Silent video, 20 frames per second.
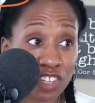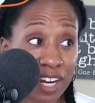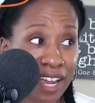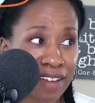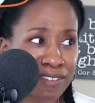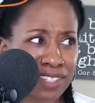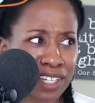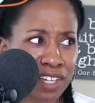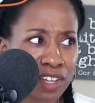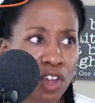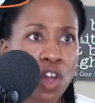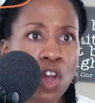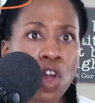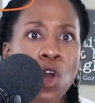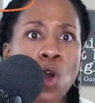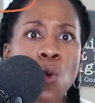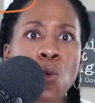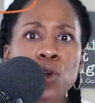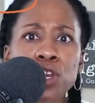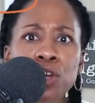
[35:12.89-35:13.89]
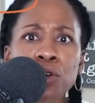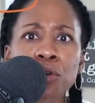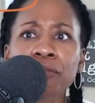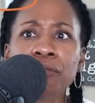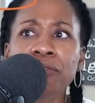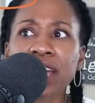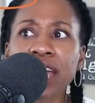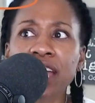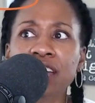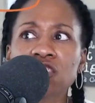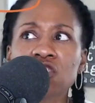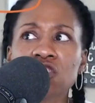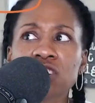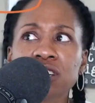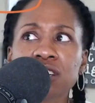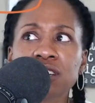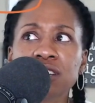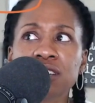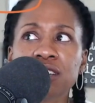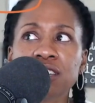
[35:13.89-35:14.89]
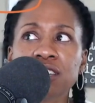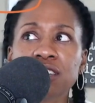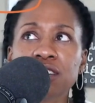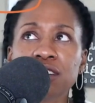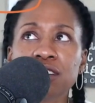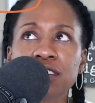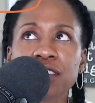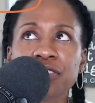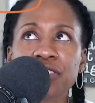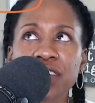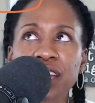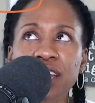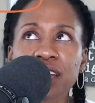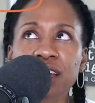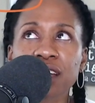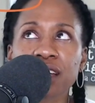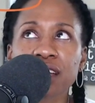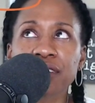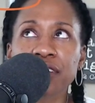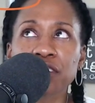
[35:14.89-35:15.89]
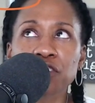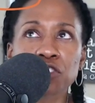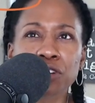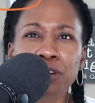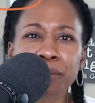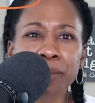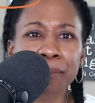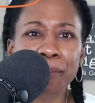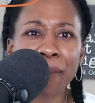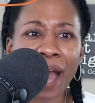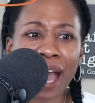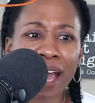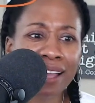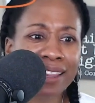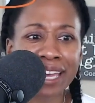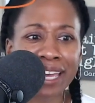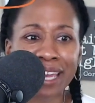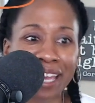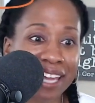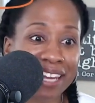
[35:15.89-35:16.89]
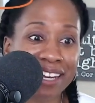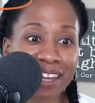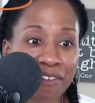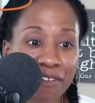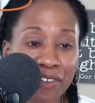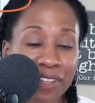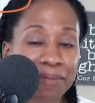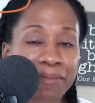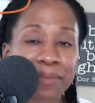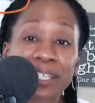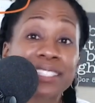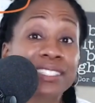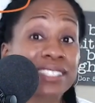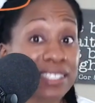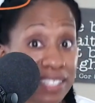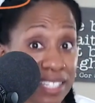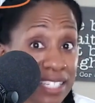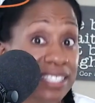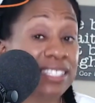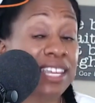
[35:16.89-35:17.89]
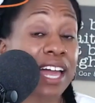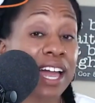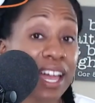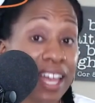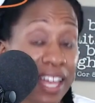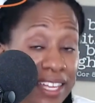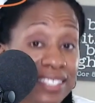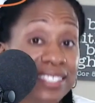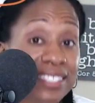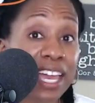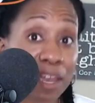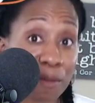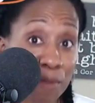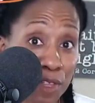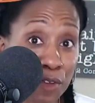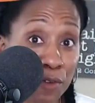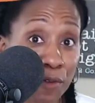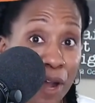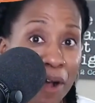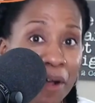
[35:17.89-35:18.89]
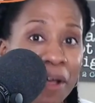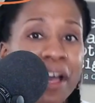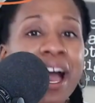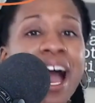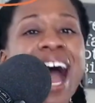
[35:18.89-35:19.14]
I have to tell you, when you go on vacation, you, you think that you're going to be back like, and every, it's, it's it's taken me a little while.